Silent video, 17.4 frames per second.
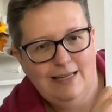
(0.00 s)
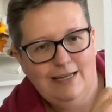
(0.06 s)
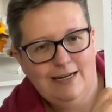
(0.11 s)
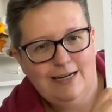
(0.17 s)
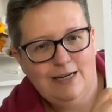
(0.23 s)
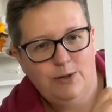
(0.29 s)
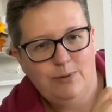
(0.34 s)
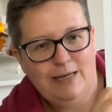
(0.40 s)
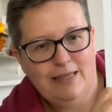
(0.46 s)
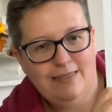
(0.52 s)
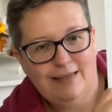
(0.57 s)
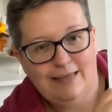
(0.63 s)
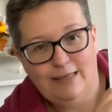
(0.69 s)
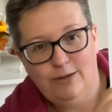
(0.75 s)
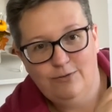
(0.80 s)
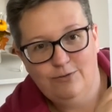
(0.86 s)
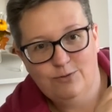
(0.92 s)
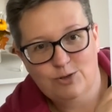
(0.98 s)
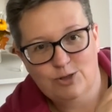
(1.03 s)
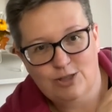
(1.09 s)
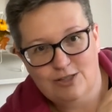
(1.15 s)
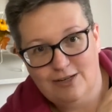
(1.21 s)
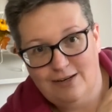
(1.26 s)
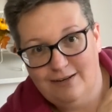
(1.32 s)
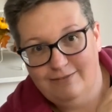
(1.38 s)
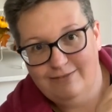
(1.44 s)
Chloe, thank you for such
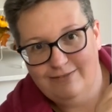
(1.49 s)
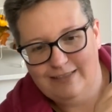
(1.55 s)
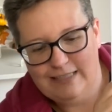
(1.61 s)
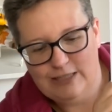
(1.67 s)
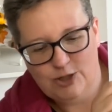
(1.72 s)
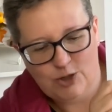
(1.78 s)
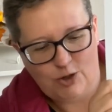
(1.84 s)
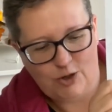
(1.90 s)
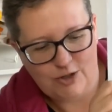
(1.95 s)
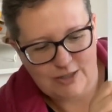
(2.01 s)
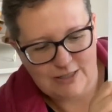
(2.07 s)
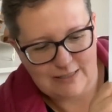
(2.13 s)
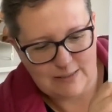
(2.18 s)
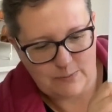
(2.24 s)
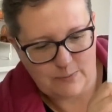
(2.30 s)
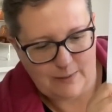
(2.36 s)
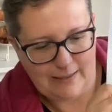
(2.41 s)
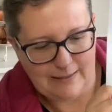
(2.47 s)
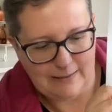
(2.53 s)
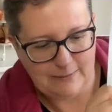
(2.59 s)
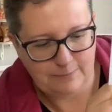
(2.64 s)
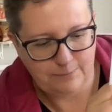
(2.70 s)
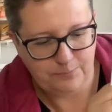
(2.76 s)
a lovely chart as well.